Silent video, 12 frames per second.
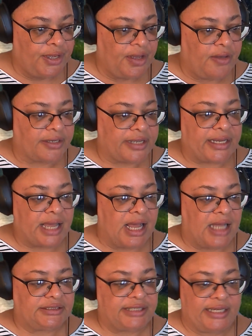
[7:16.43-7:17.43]
Okay,
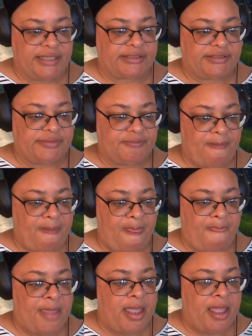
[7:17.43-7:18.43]
context.
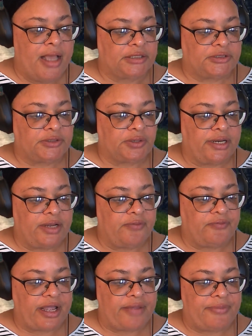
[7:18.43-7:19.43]
Saudi
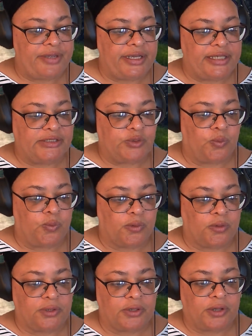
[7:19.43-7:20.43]
Arabia is the
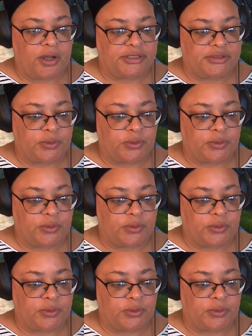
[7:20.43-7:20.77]
world's largest